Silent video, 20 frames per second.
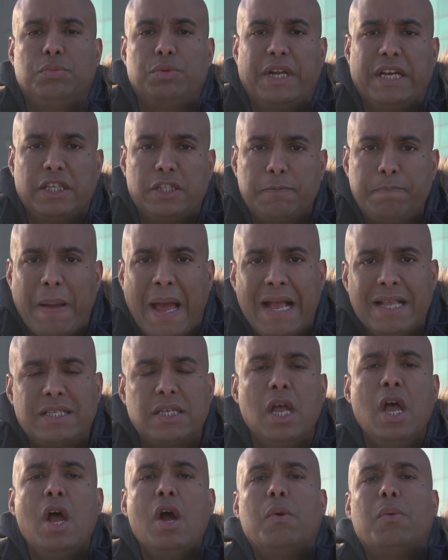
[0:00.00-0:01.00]
you would
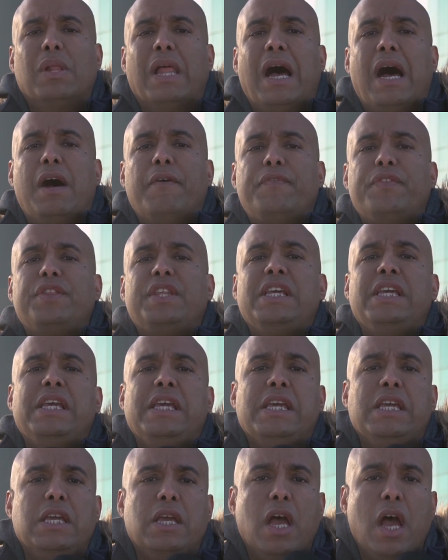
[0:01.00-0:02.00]
expect. We'll have
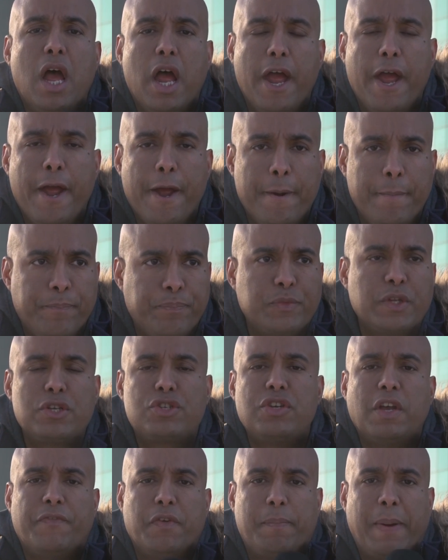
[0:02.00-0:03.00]
the
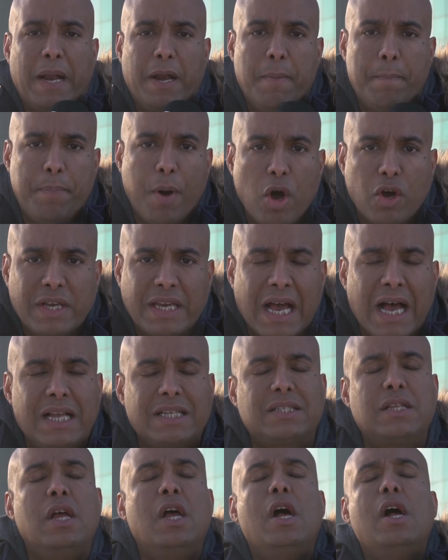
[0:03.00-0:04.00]
Stretford Paddock
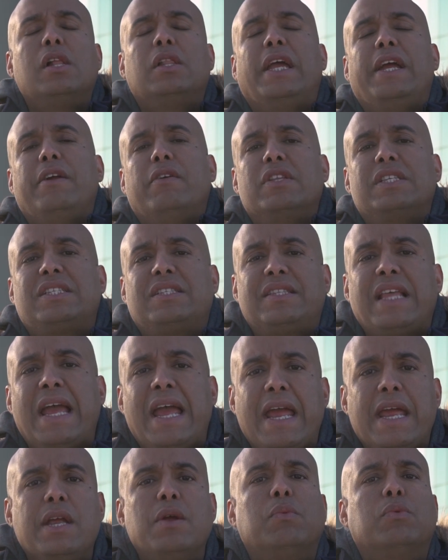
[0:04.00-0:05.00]
podcast later on
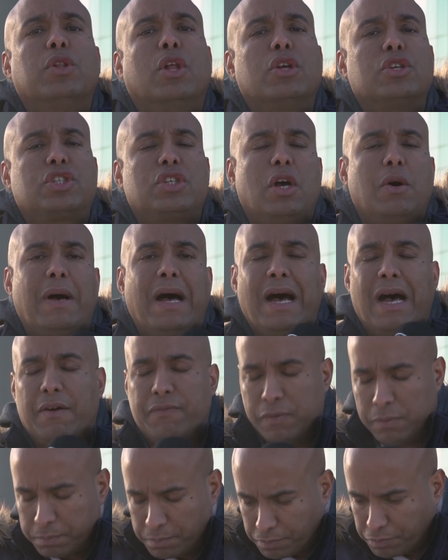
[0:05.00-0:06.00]
today. We'll also
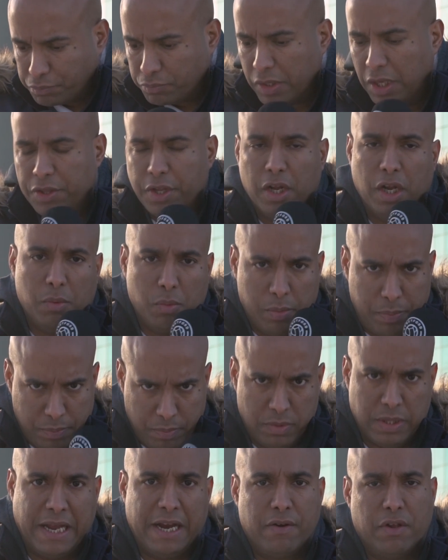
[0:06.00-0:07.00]
have
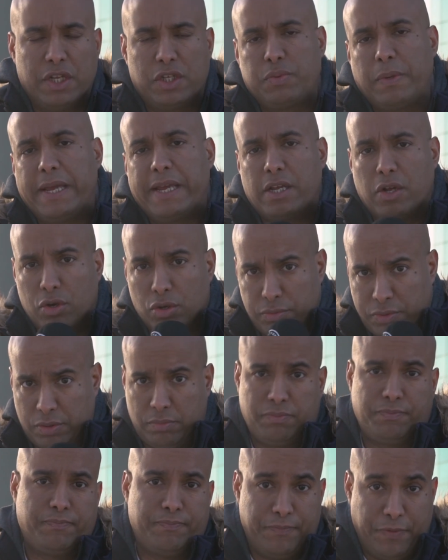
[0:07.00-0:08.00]
further
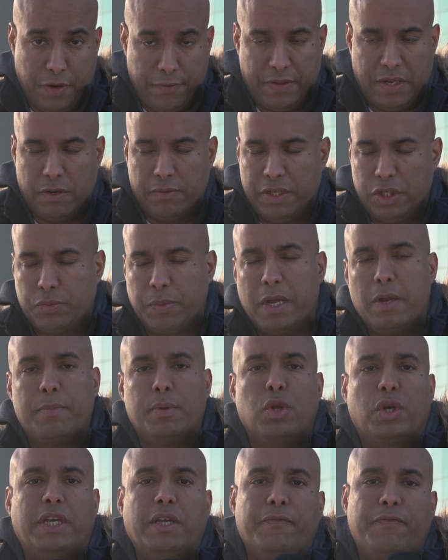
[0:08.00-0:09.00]
on this week,
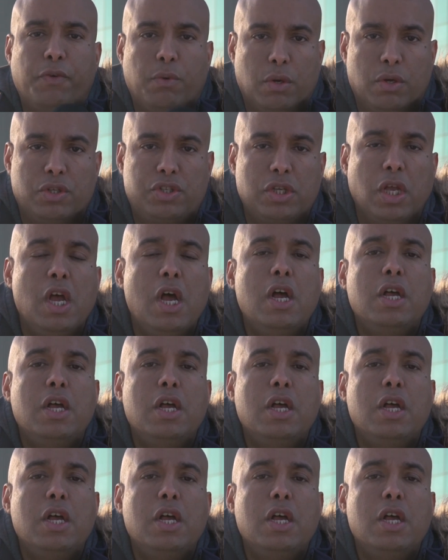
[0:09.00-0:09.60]
we're looking forward to